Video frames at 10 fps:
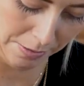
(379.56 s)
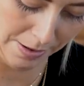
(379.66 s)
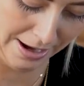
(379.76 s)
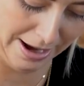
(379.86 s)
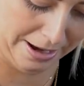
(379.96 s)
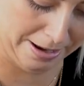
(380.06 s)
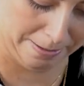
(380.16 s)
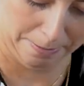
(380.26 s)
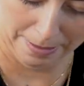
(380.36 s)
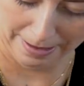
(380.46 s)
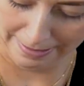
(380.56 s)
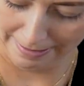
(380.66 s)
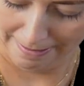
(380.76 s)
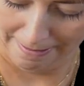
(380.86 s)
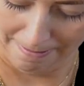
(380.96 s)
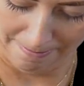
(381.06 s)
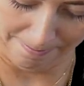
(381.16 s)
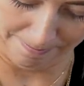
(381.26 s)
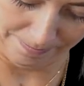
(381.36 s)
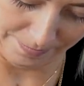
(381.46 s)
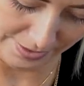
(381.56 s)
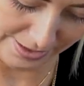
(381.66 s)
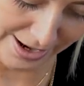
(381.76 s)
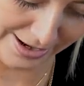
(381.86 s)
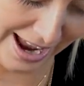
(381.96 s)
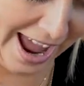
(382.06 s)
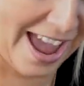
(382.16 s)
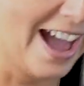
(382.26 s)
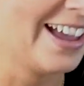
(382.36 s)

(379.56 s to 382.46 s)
do it nice and quick. Okay.